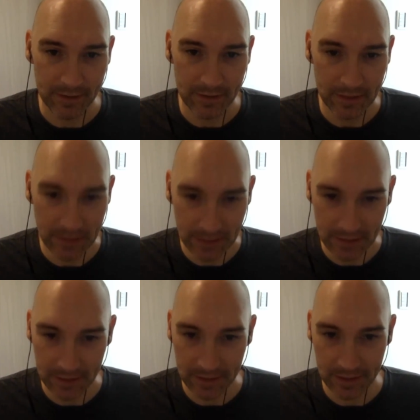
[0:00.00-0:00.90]

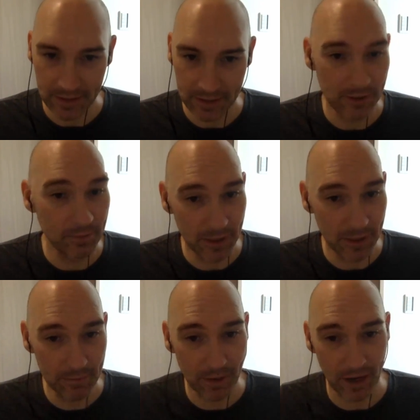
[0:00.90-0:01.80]
needed it to
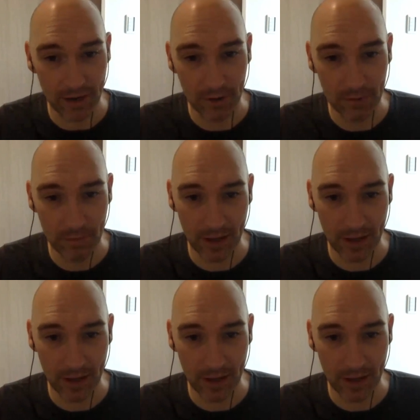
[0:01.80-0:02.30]
be, but I hope